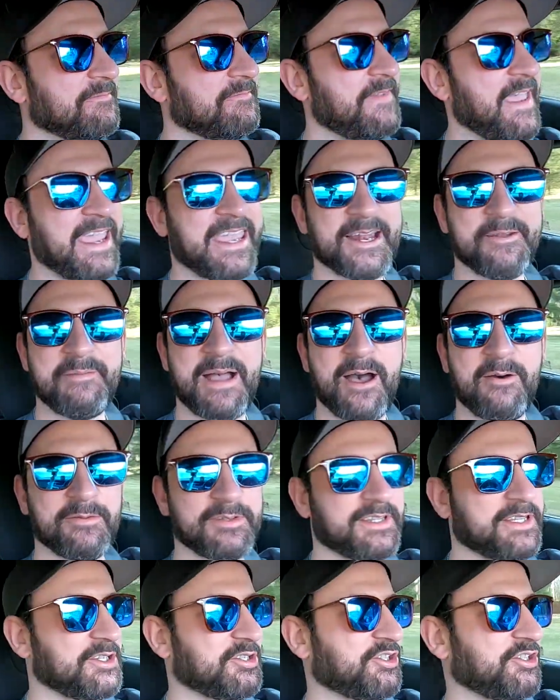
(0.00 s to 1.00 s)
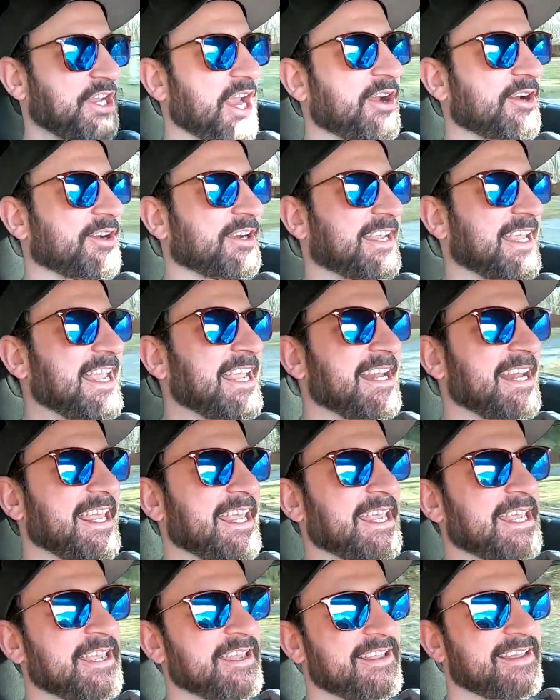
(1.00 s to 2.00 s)
faking him out with the
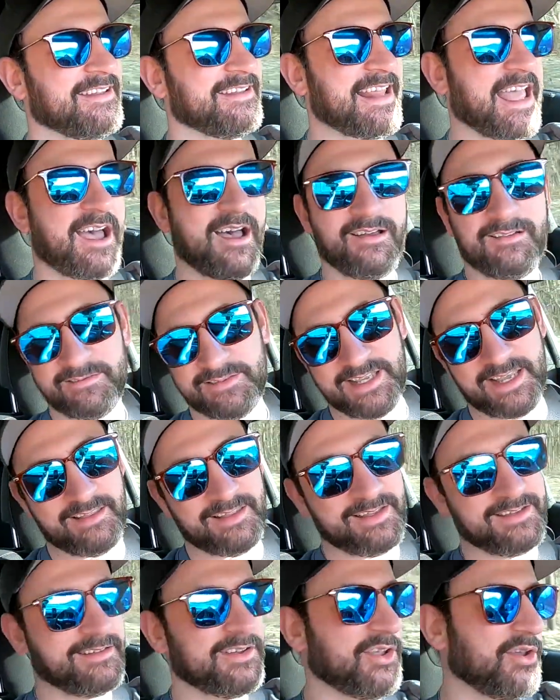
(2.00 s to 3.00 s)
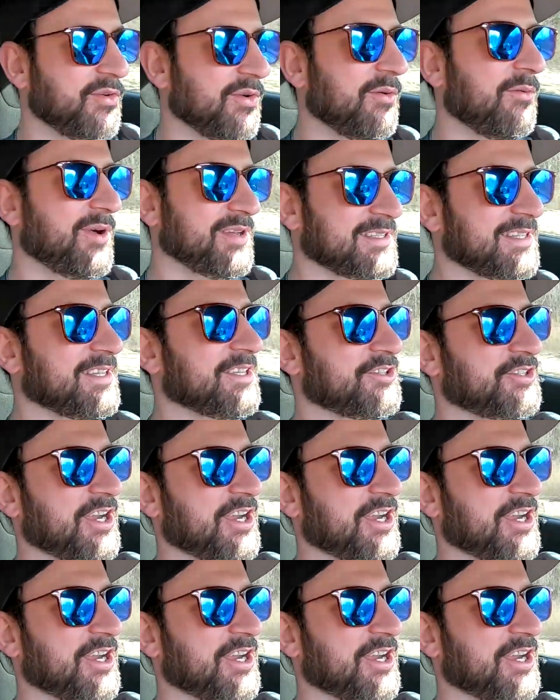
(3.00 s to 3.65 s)
SHARERGHINI. Now Dylan knew it wasn't the